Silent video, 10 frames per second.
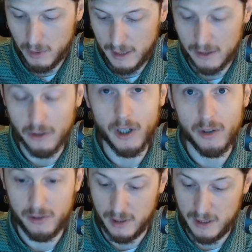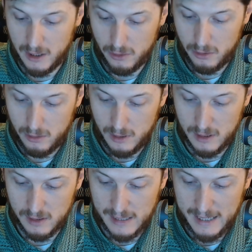And you'll notice that this
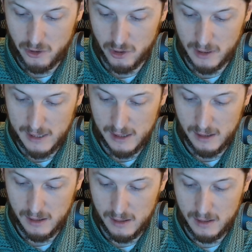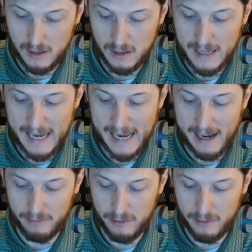is actually half,